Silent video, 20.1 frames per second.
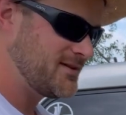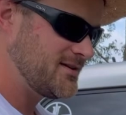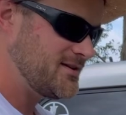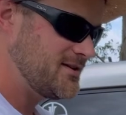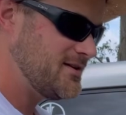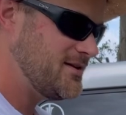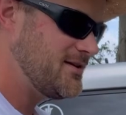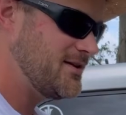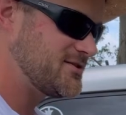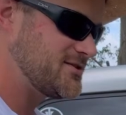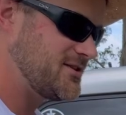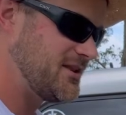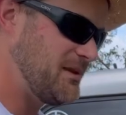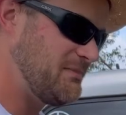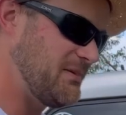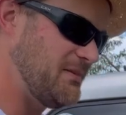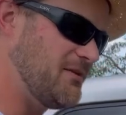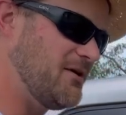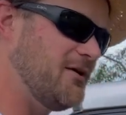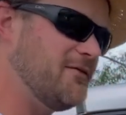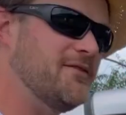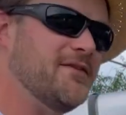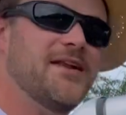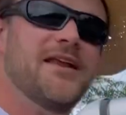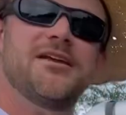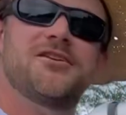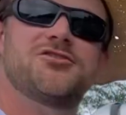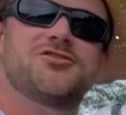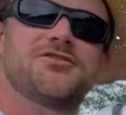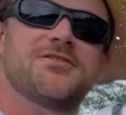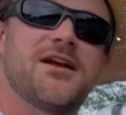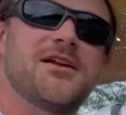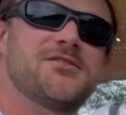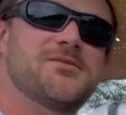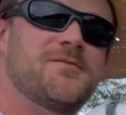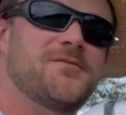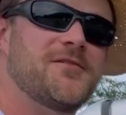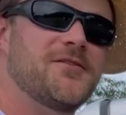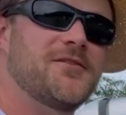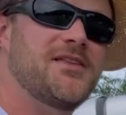you can slip them off and exchange
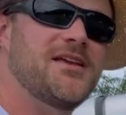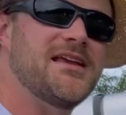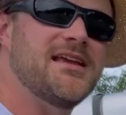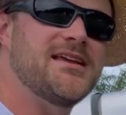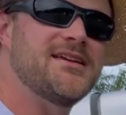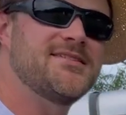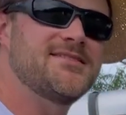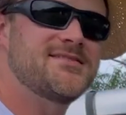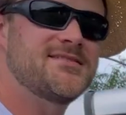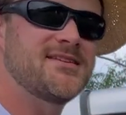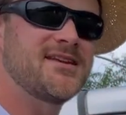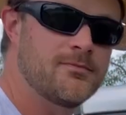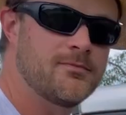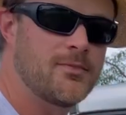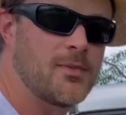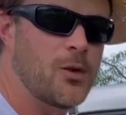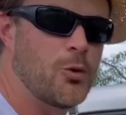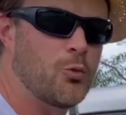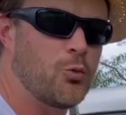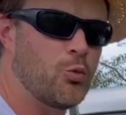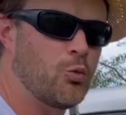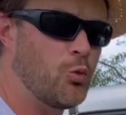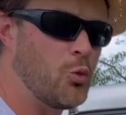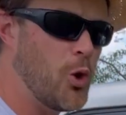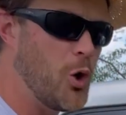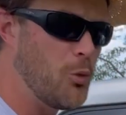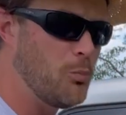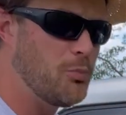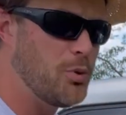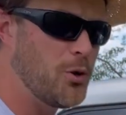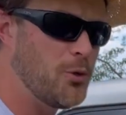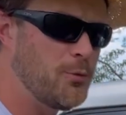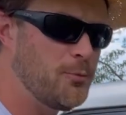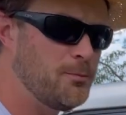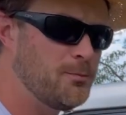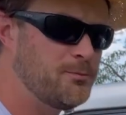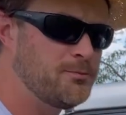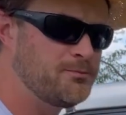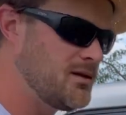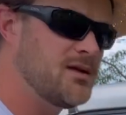them for these. Rope.
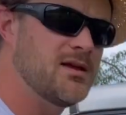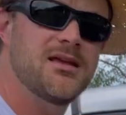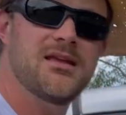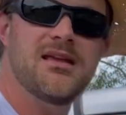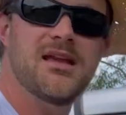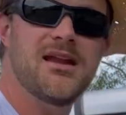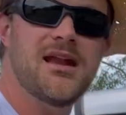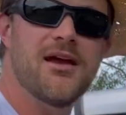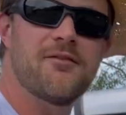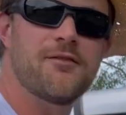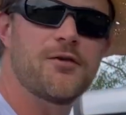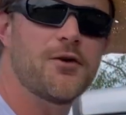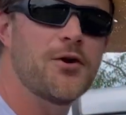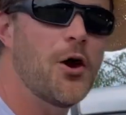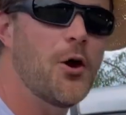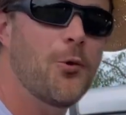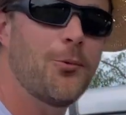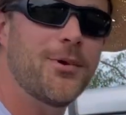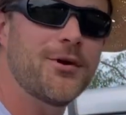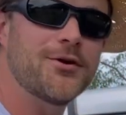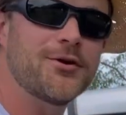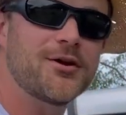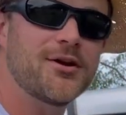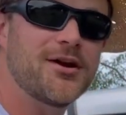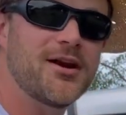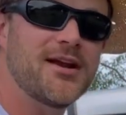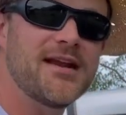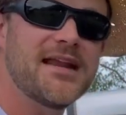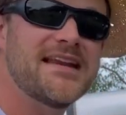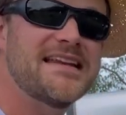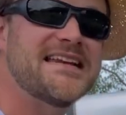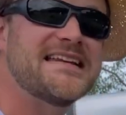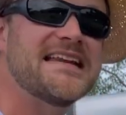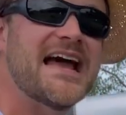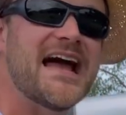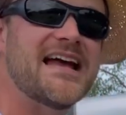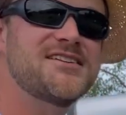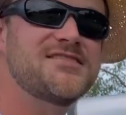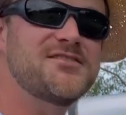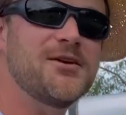You never know when you're going to need to
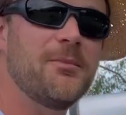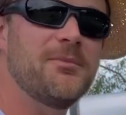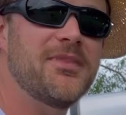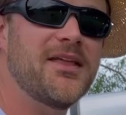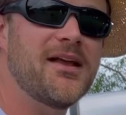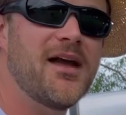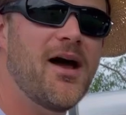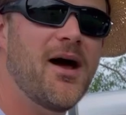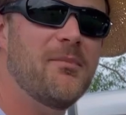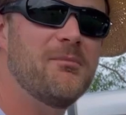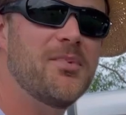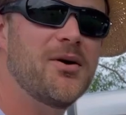tie something up